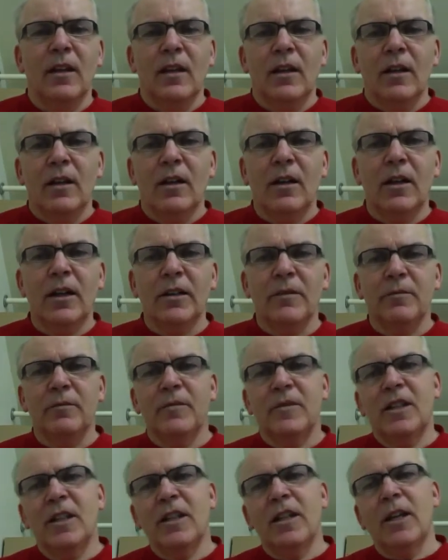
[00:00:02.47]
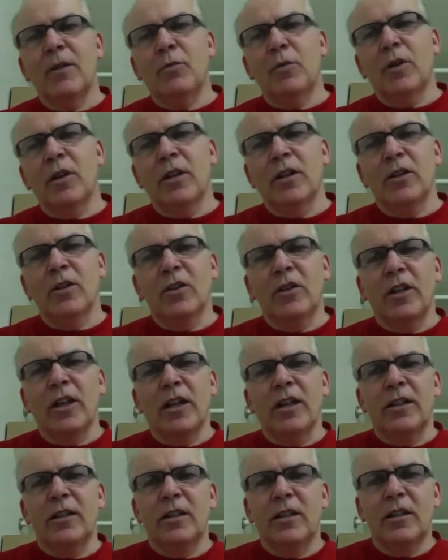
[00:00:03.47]
Hi, today we're going to look at
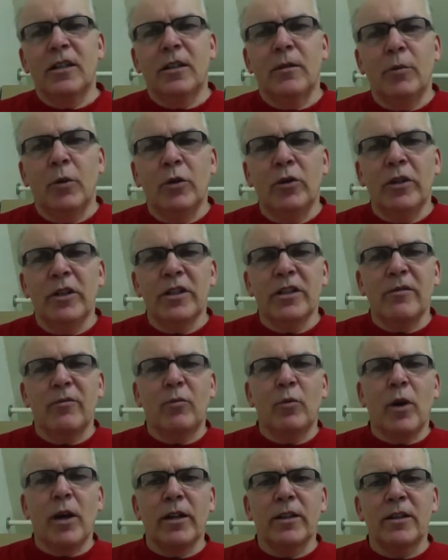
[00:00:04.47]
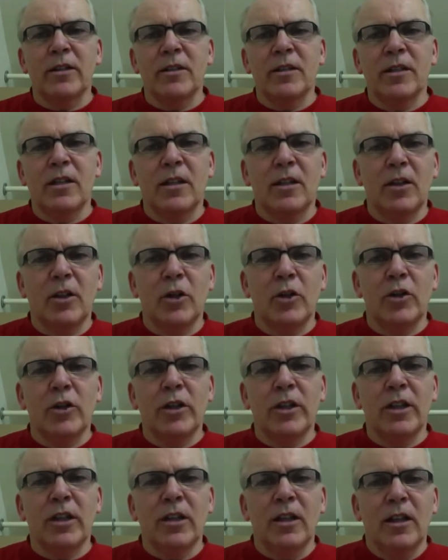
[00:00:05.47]
Communities of Practice, Learning,
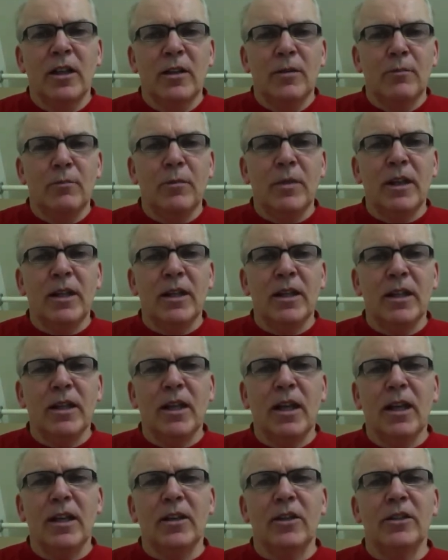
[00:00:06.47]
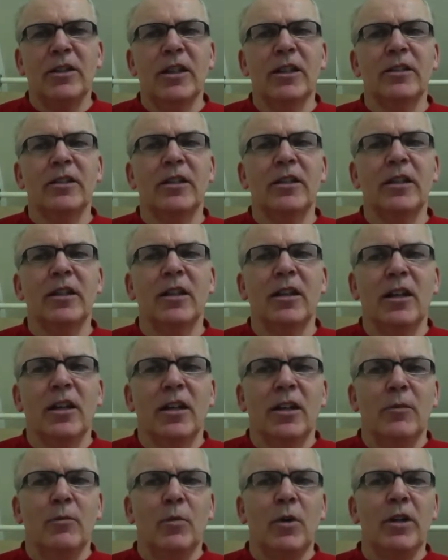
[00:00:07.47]
Meaning, and Identity
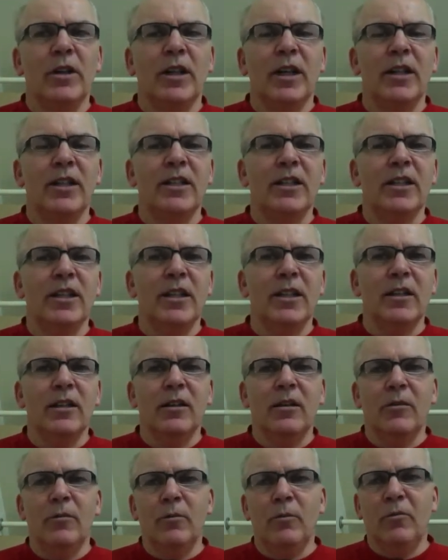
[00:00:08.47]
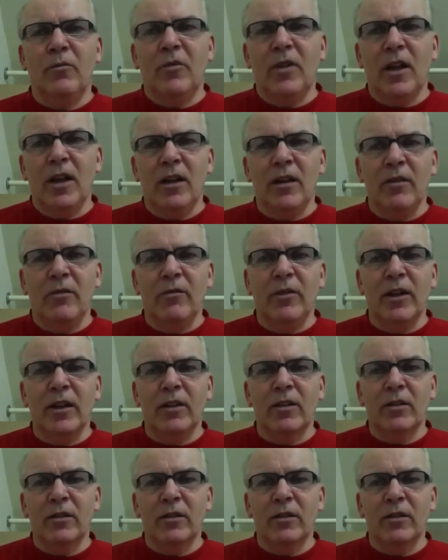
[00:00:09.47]
by Etienne Wenger.